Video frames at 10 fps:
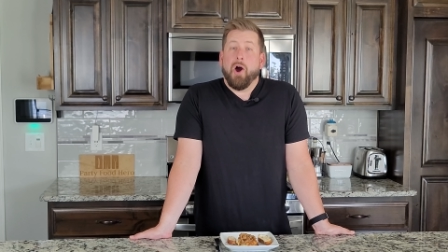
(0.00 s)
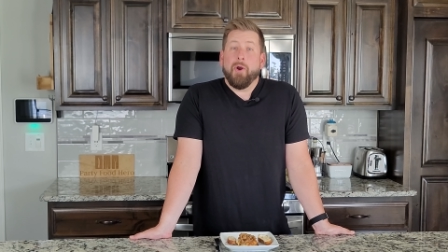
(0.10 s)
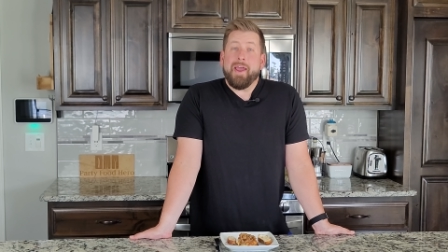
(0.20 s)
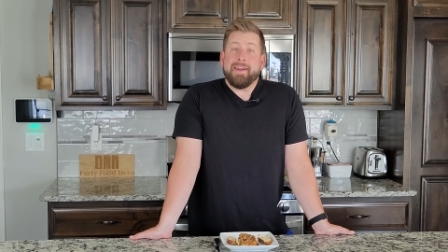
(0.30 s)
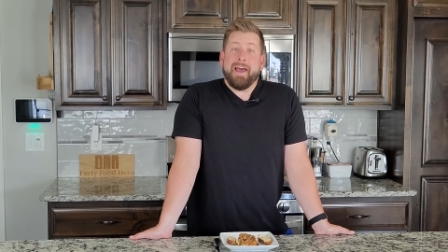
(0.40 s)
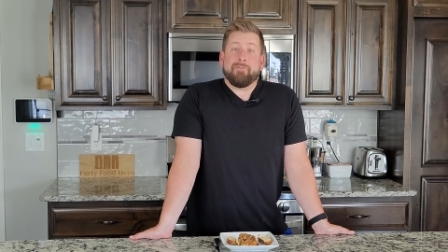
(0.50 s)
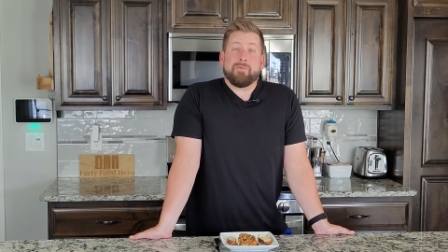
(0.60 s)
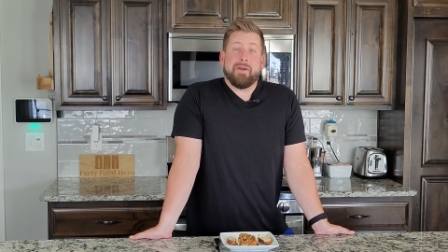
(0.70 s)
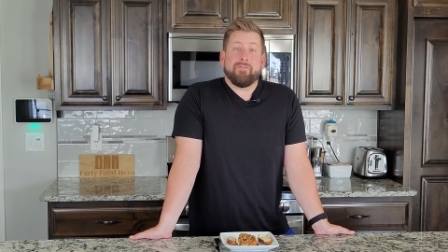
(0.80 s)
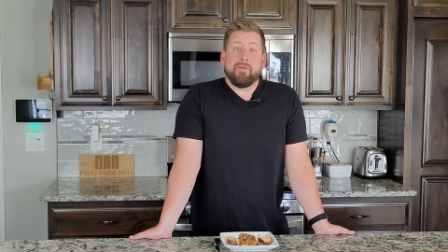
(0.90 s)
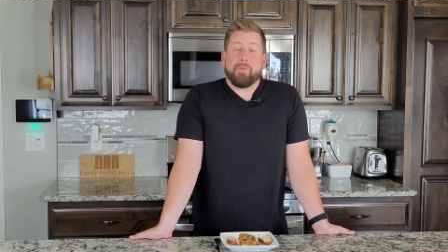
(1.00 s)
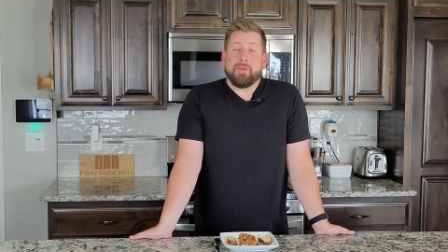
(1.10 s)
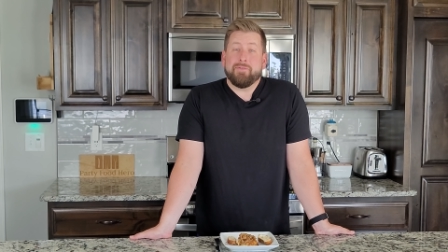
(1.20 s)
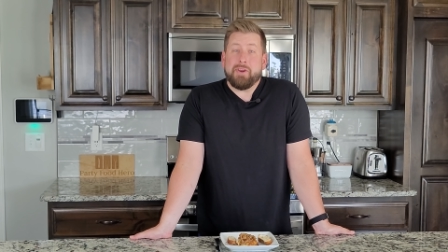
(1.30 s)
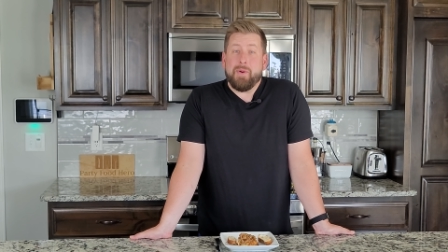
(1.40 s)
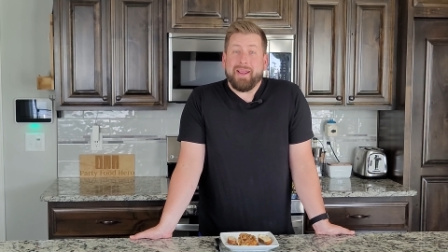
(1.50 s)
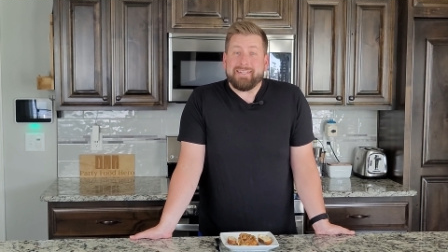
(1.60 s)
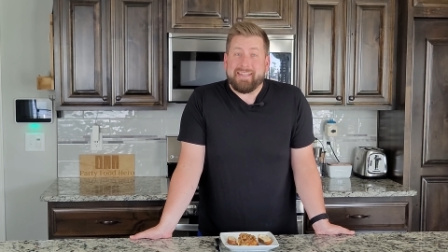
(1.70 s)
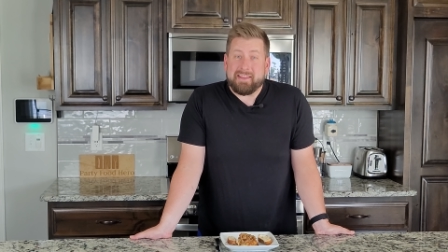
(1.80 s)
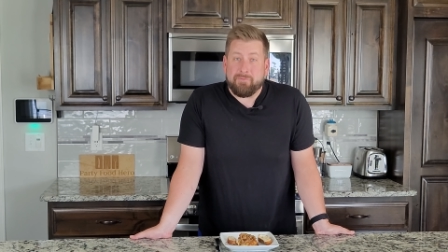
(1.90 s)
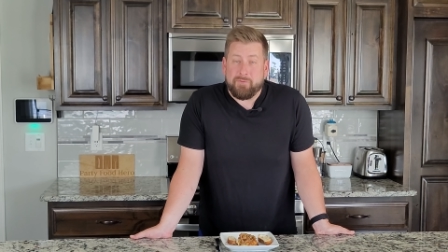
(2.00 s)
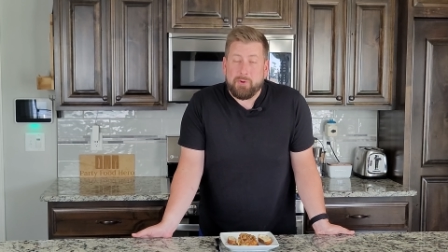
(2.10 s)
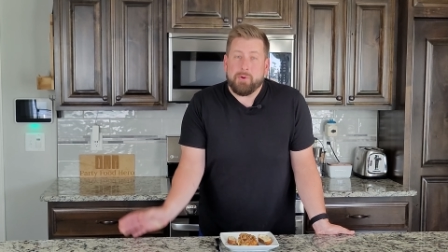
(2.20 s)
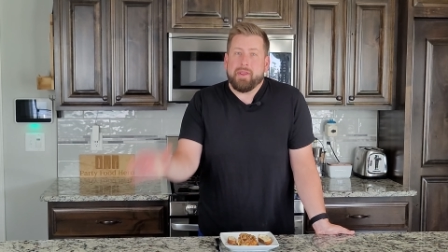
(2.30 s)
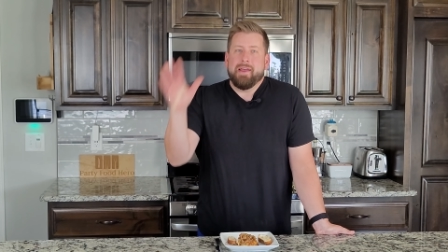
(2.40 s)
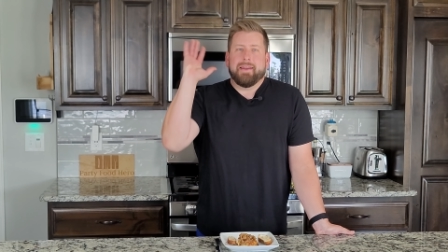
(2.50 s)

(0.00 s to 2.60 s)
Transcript: All right, now for my favorite part of the video, I get to eat the food.